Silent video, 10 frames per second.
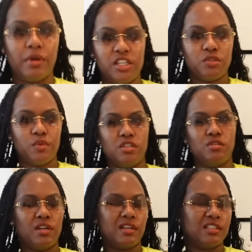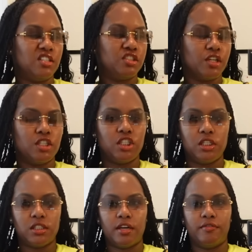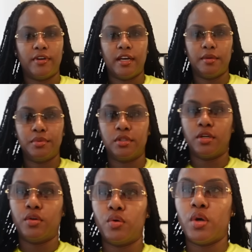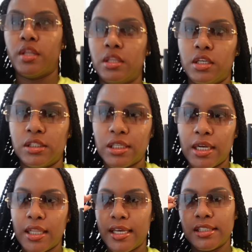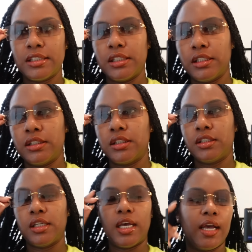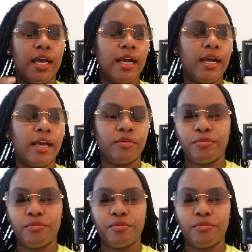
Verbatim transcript: I just wanted to do like a t-shirt and jeans kind of vibe. So these sunglasses, I